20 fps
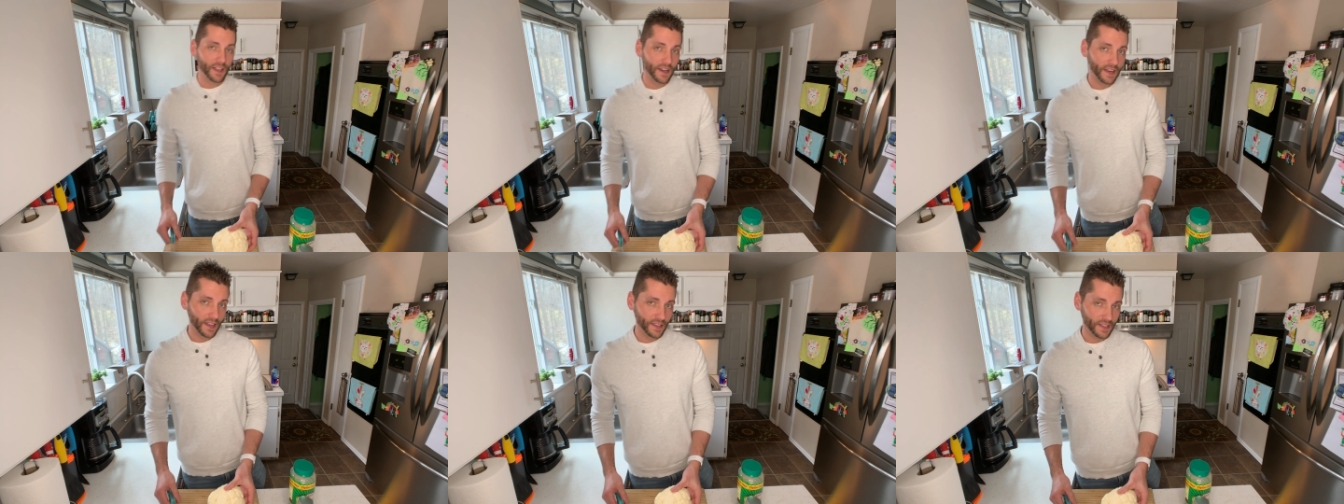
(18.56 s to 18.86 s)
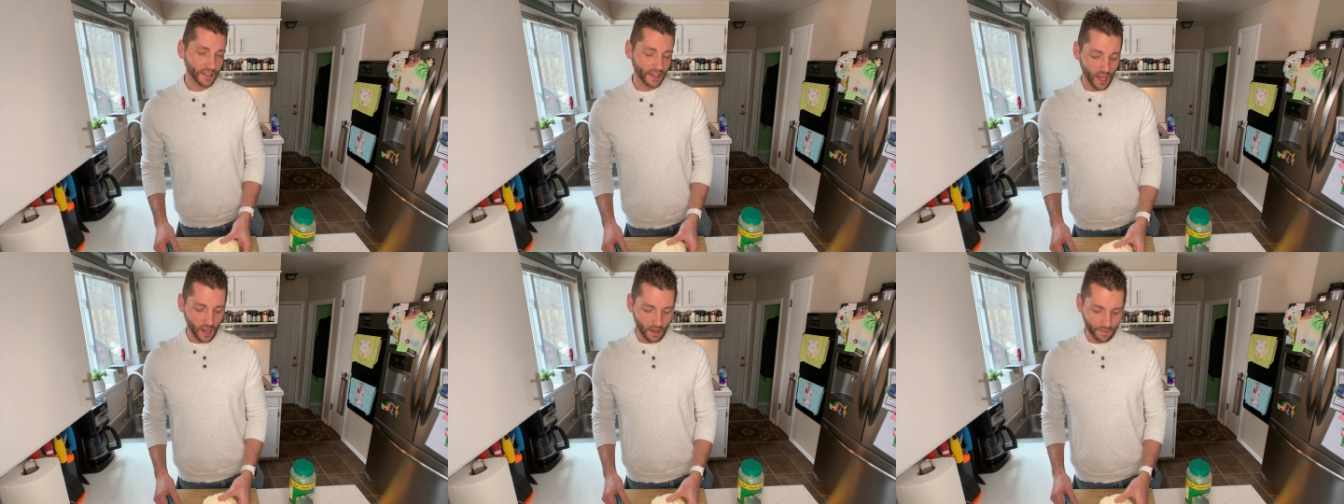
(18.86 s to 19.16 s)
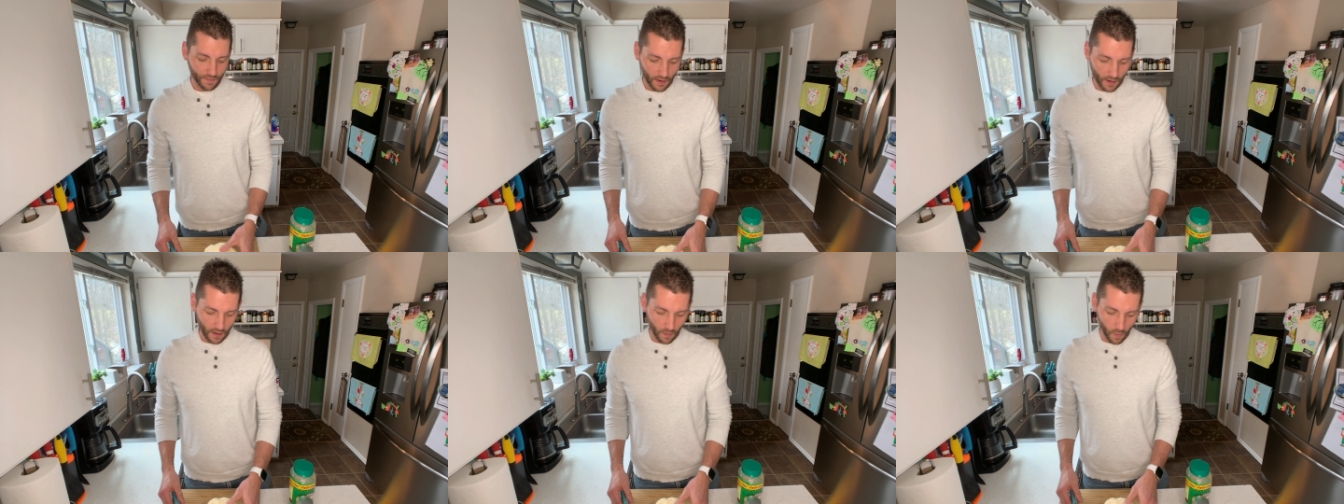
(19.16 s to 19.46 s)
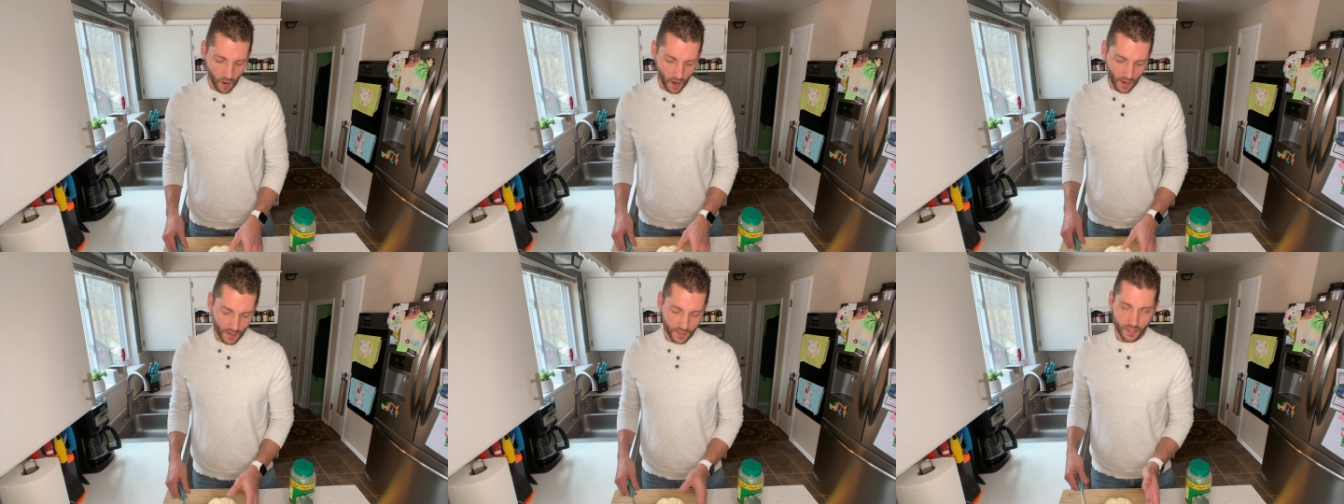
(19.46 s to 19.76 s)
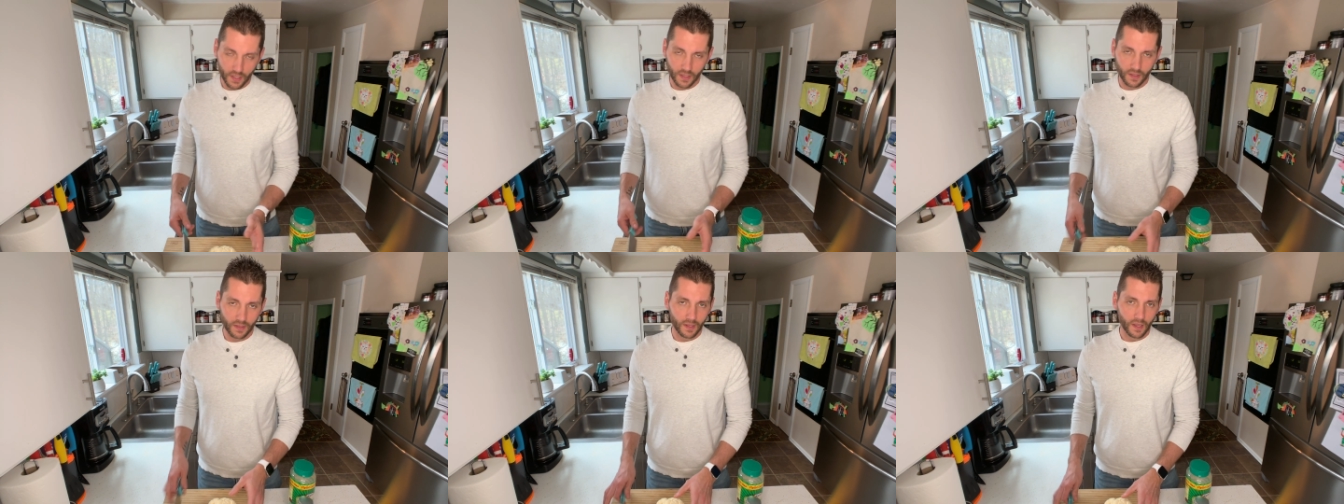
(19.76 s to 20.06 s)
that I got the cauliflower
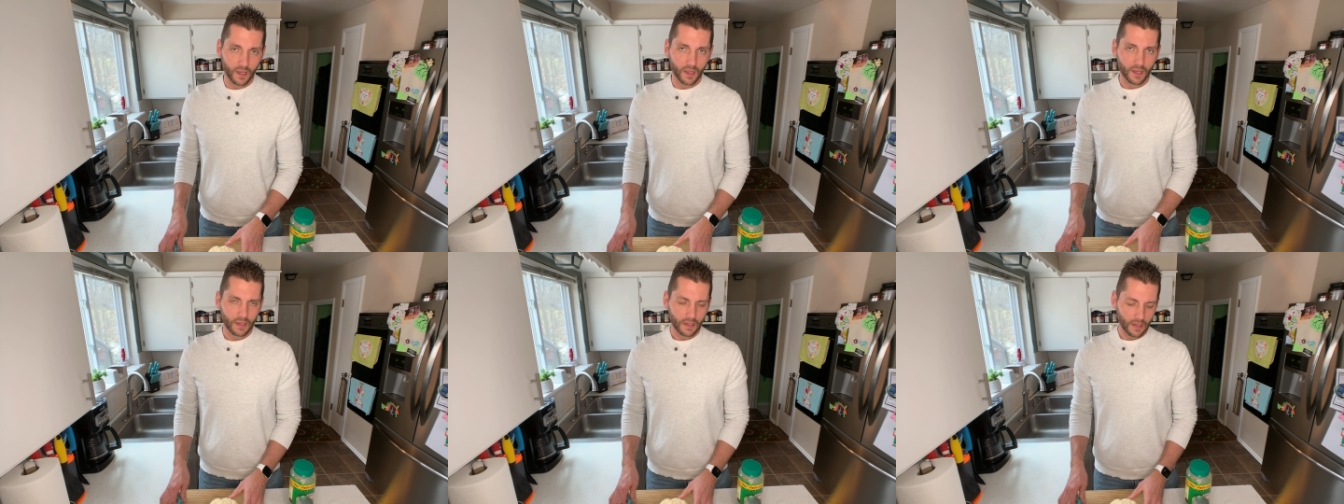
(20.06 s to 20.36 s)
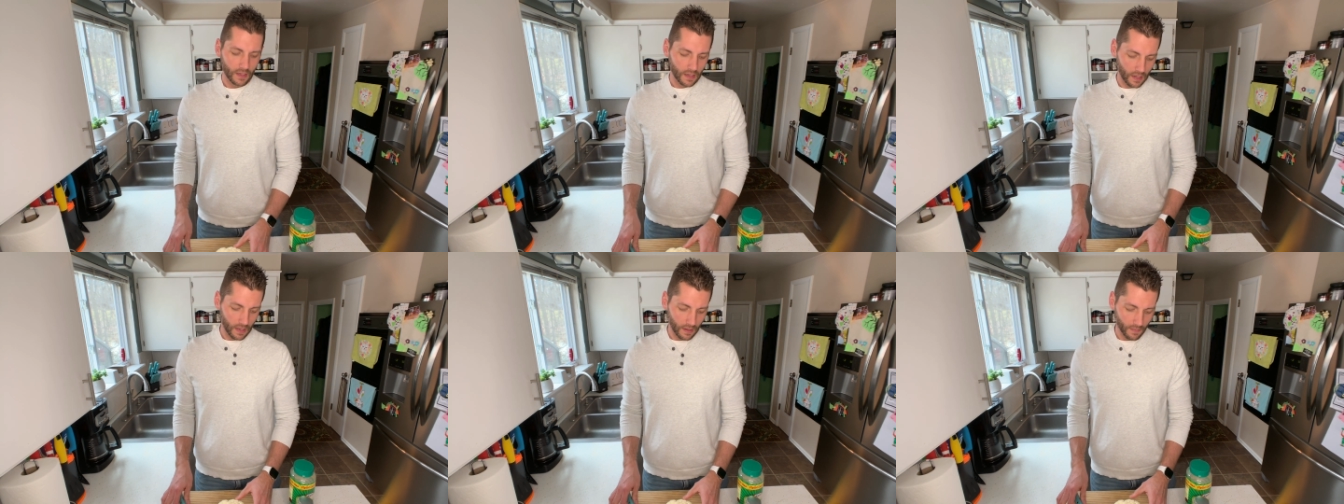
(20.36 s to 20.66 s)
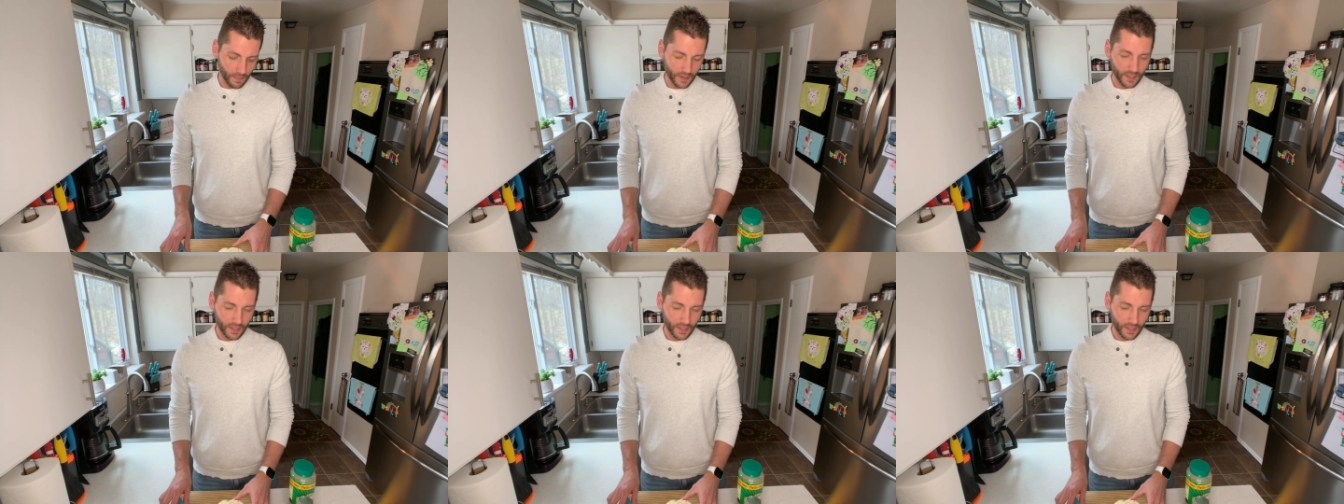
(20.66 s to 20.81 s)
washed, um,